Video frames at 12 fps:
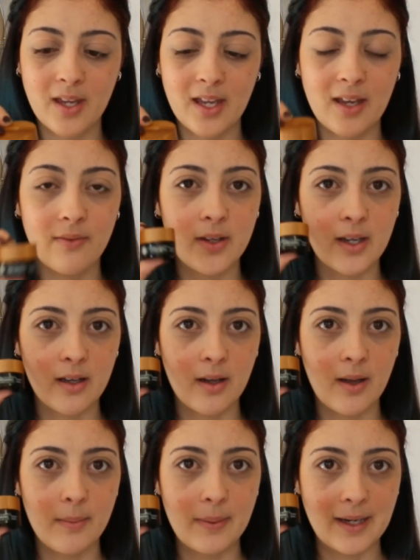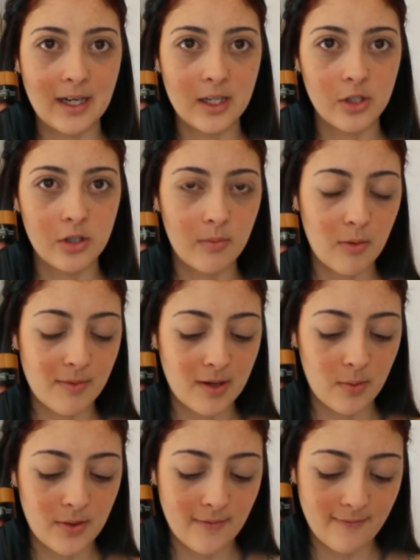heavier application, probably
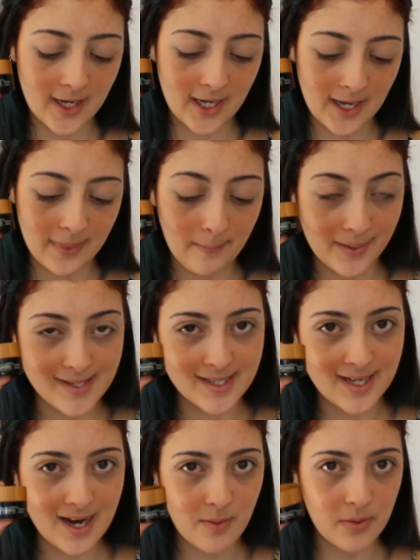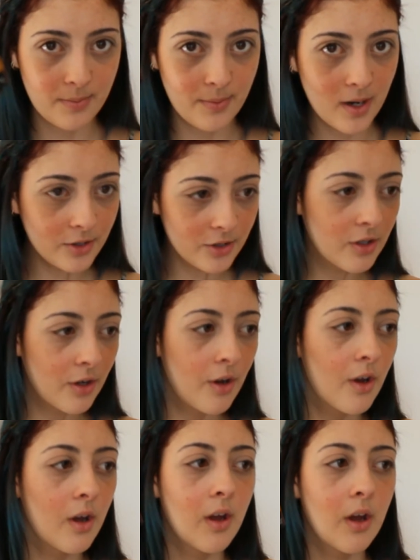go with the finger and then blend it out with a brush.
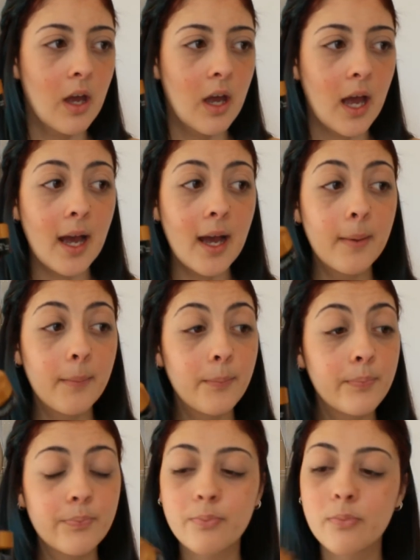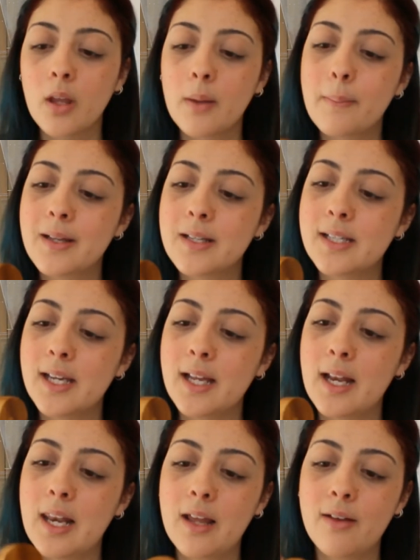But
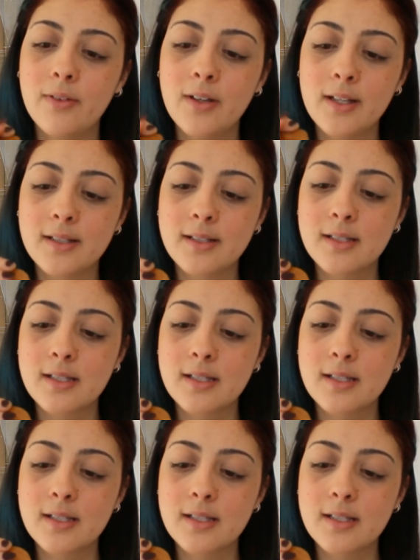yeah, love it.